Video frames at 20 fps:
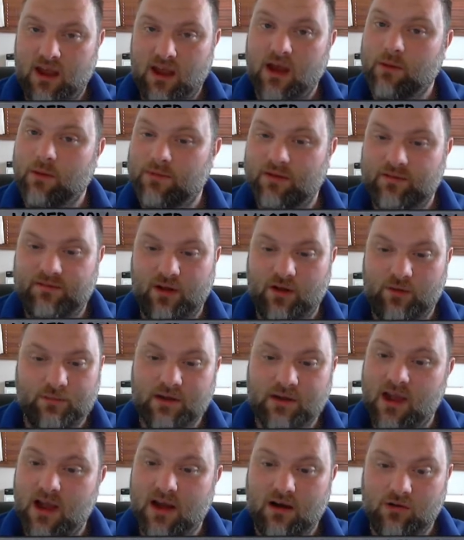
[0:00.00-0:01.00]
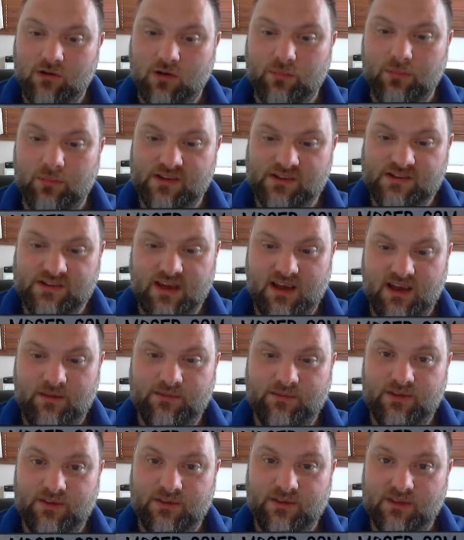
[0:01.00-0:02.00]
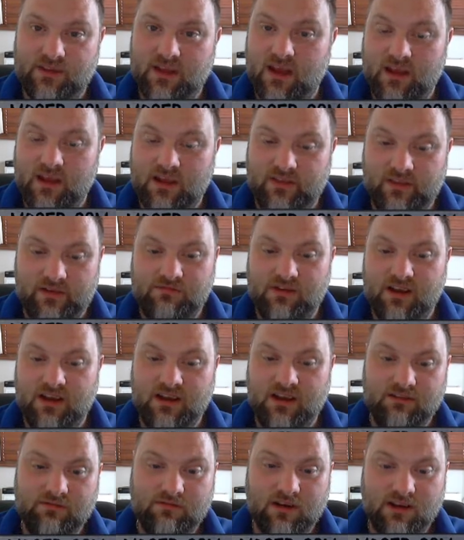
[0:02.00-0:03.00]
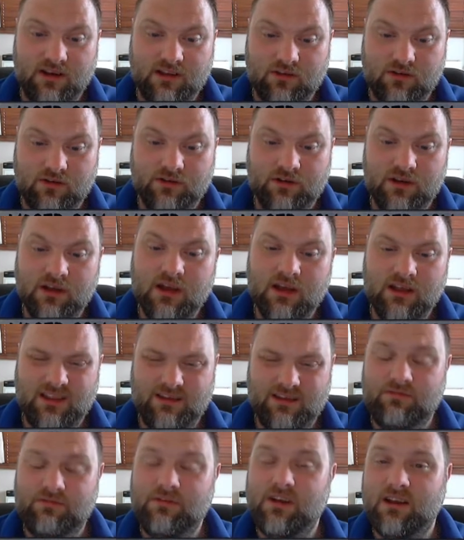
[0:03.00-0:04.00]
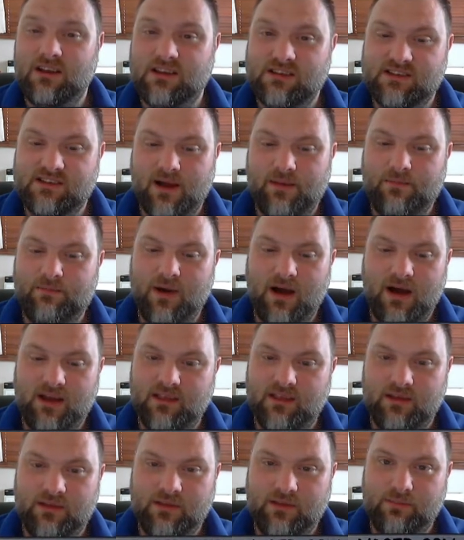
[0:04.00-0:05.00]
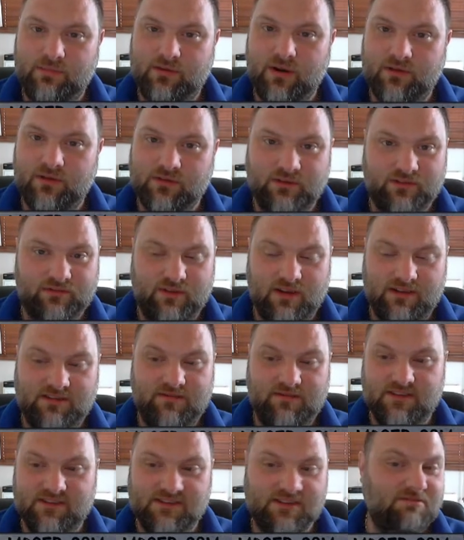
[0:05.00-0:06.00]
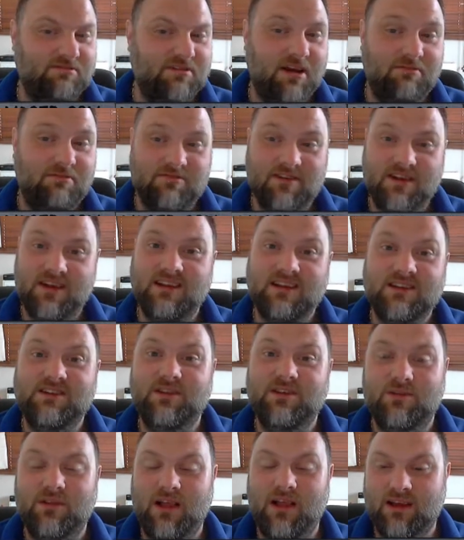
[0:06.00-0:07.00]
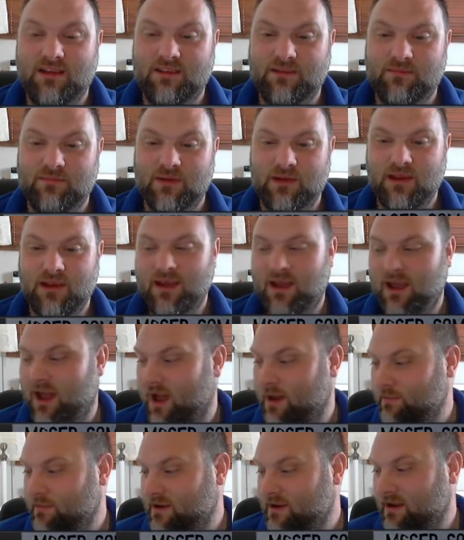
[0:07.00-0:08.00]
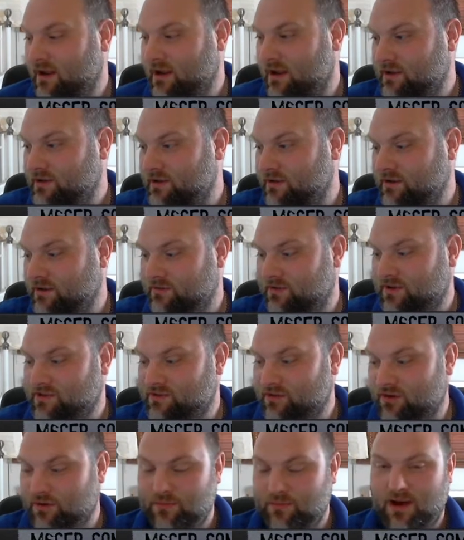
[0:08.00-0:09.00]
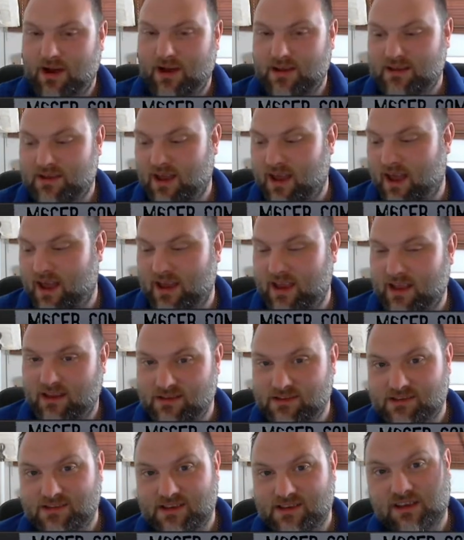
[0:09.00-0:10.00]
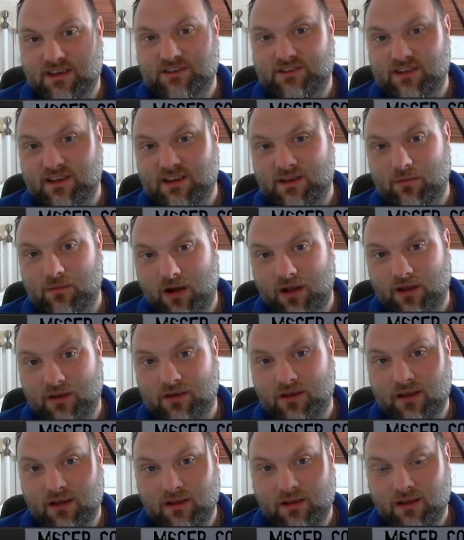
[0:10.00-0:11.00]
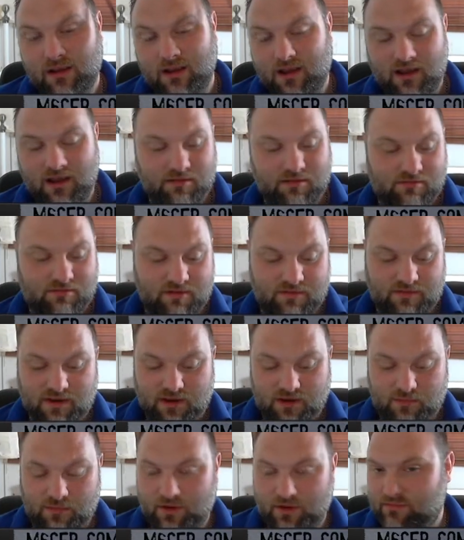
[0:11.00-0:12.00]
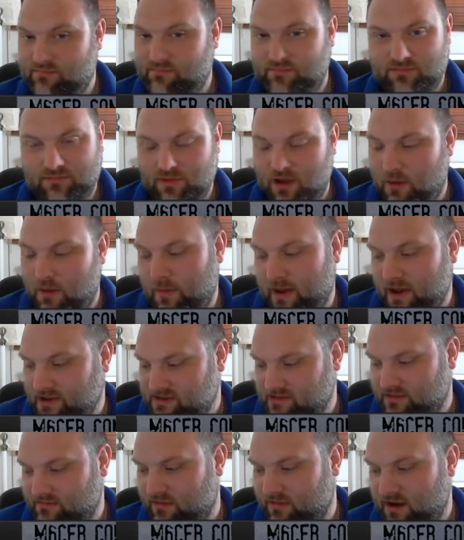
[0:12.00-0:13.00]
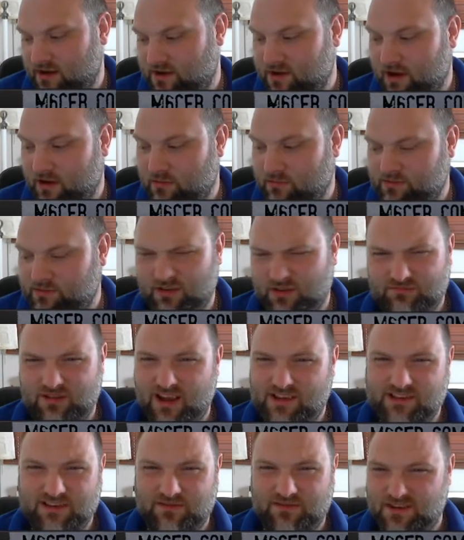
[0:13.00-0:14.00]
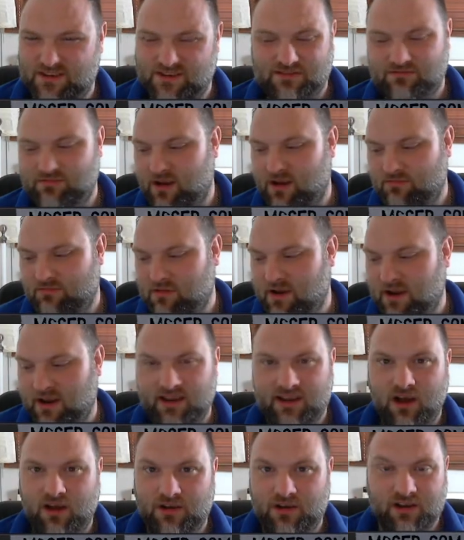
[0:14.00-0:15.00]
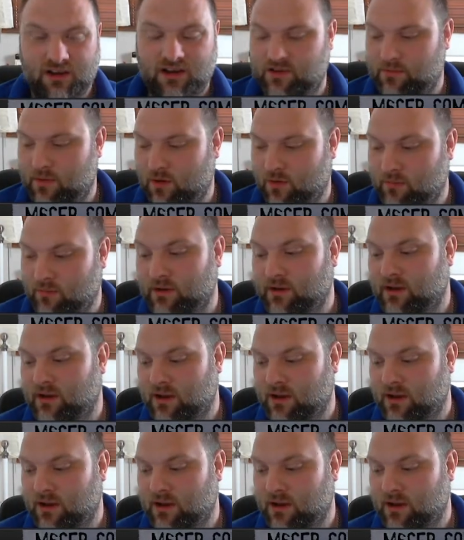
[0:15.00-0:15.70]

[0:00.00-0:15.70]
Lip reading: They've helped me out a couple of times, and they're really good. They really stand by the products, Retevis. I really do like them. I mean, I don't know if you saw my Ailens HD1 review, but amazing radio. So Retevis are really on it at the moment.